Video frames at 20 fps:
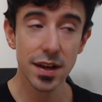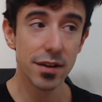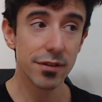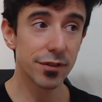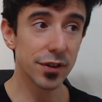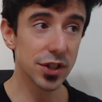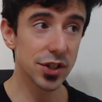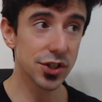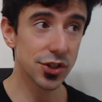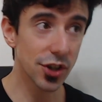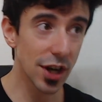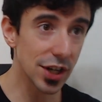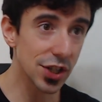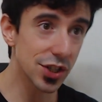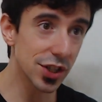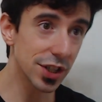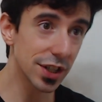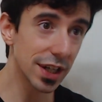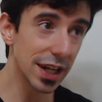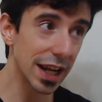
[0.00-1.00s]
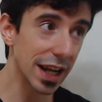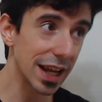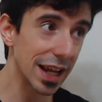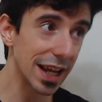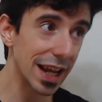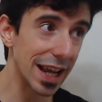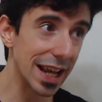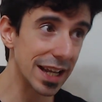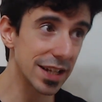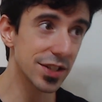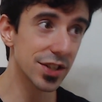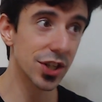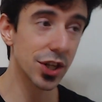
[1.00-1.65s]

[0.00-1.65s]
Frustration is